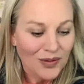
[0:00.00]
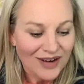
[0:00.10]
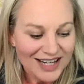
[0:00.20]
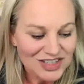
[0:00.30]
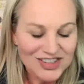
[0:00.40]

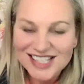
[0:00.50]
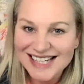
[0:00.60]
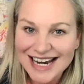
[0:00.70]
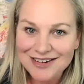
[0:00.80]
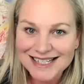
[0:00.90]
more extra
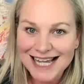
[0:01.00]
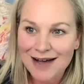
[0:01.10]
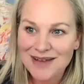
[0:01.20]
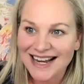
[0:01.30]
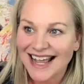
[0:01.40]
secrets
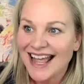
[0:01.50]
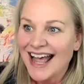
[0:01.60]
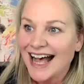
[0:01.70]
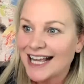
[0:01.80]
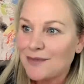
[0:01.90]
coming
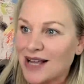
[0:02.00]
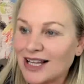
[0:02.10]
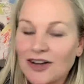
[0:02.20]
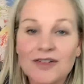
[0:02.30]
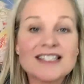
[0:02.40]
coming
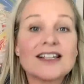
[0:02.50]
along.